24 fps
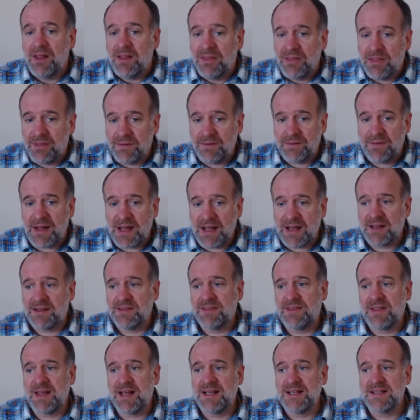the fact
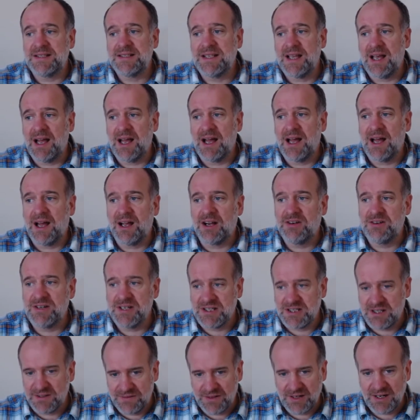that
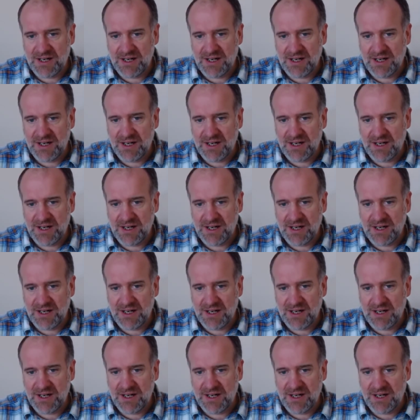Christopher